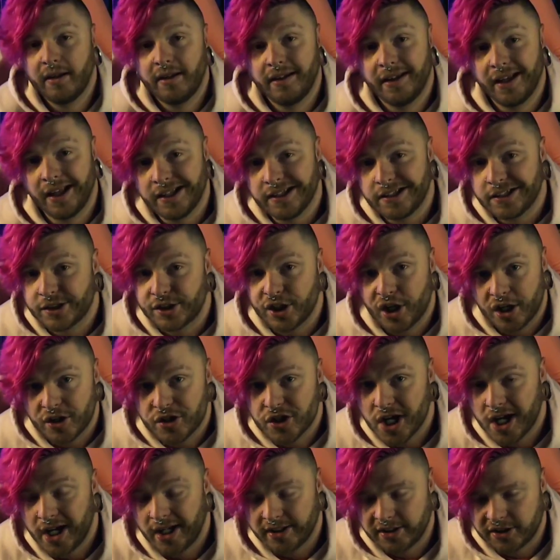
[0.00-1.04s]
And to touch
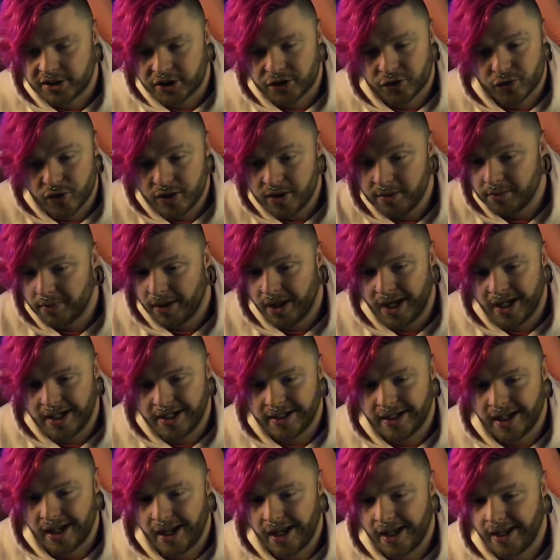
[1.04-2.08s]
on
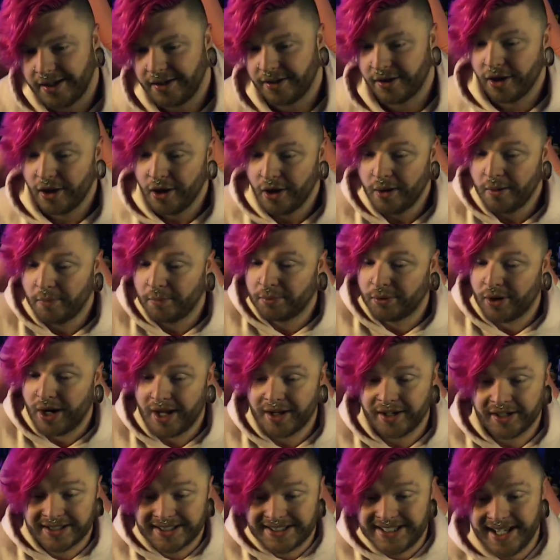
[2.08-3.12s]
streamlined and
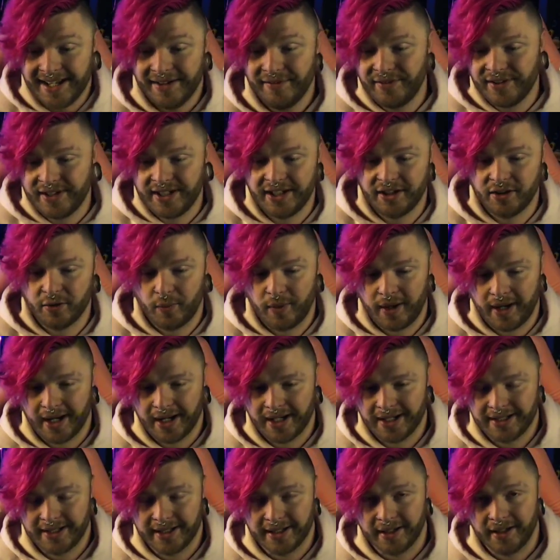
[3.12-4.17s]
productivity the way I
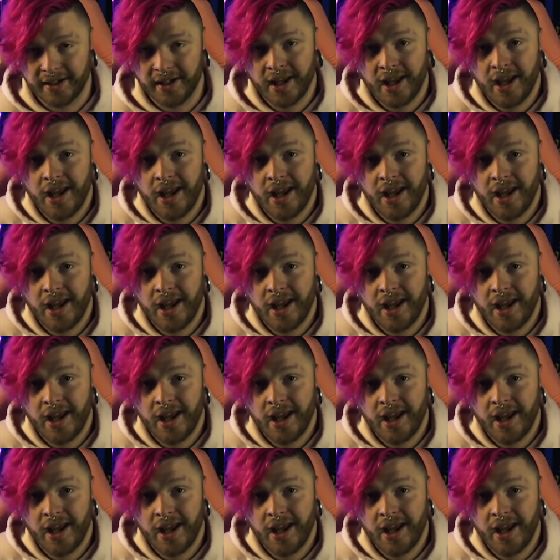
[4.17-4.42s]
did,